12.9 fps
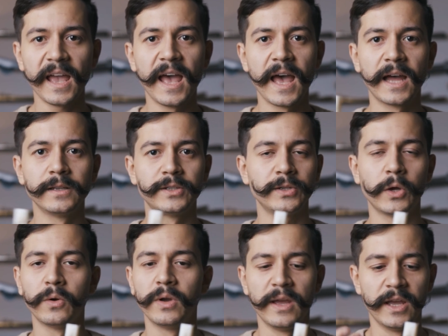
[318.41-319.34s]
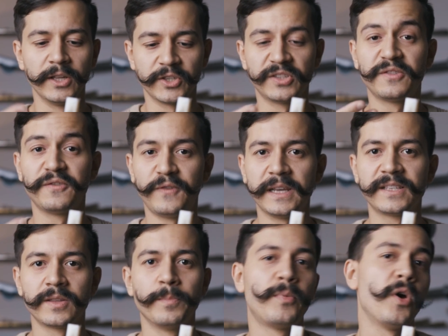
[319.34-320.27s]
and, you know, just
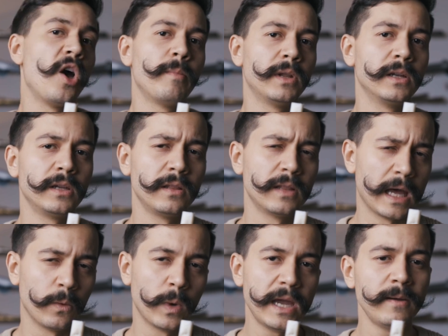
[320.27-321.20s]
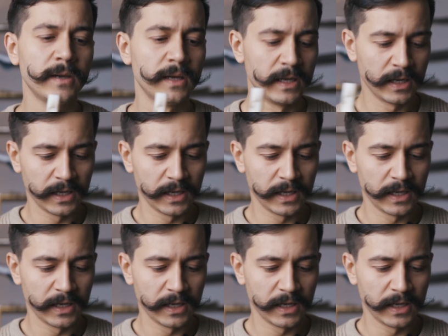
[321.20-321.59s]
fix them permanently that way.